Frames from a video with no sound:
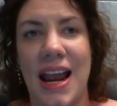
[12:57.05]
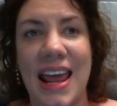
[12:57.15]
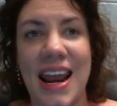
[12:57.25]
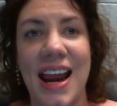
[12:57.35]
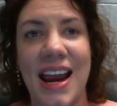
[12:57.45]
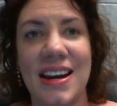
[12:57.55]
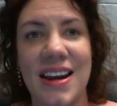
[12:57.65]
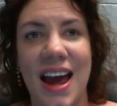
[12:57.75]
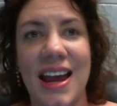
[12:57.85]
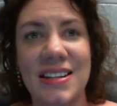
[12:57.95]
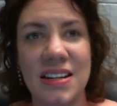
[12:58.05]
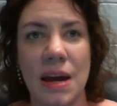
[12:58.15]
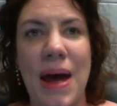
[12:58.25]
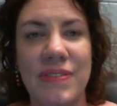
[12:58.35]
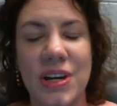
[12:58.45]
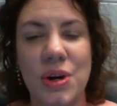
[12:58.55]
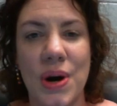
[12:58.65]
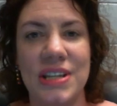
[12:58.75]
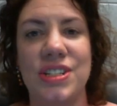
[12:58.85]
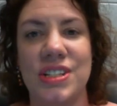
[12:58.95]
And I ended up having
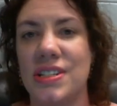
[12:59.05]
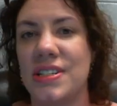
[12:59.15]
questions,